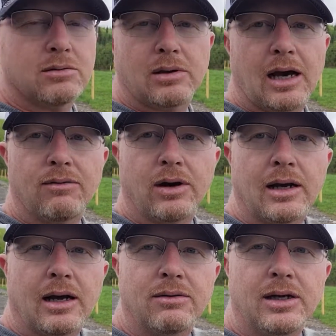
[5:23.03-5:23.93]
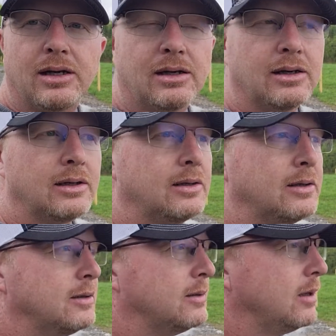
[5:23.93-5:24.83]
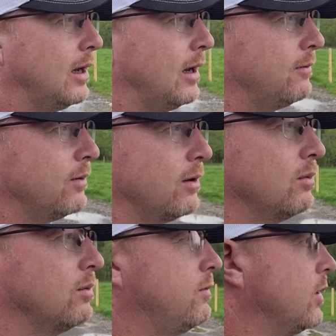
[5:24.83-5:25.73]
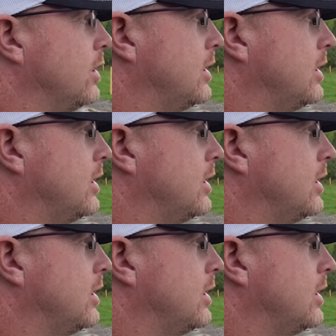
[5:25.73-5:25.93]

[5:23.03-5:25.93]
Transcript: that we have right now need uh, for for